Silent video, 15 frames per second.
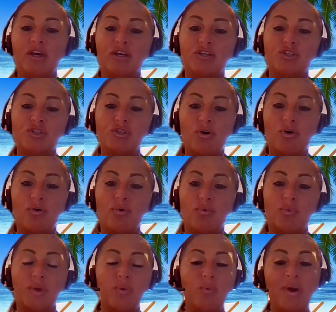So
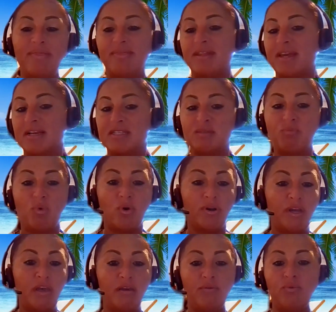we went the next
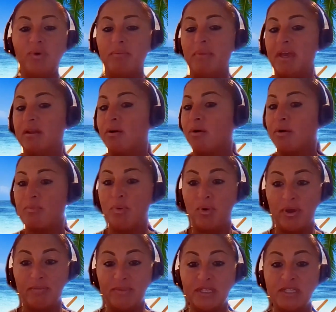morning, we made our
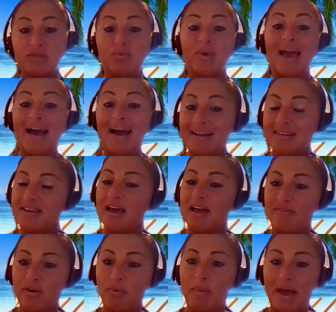appointments. We had to
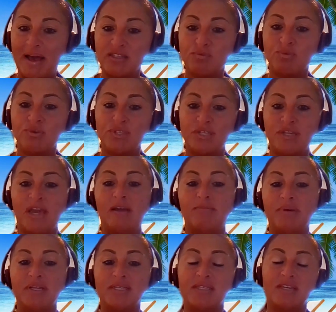have our passports in hand
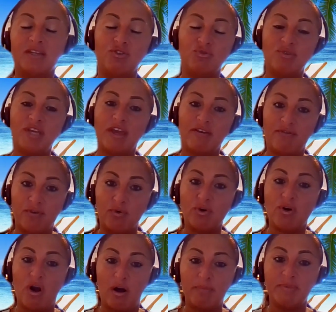because they do take
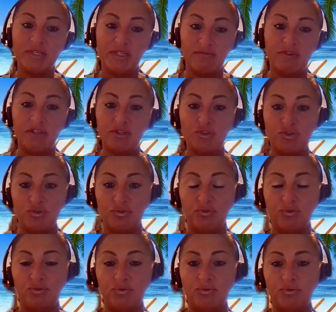photocopies of it
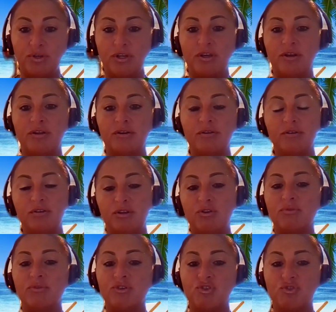to,
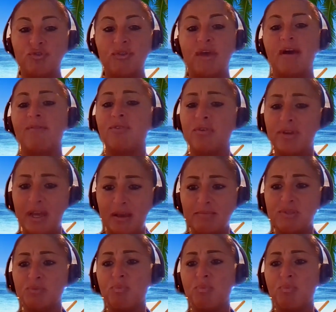ensure they have your names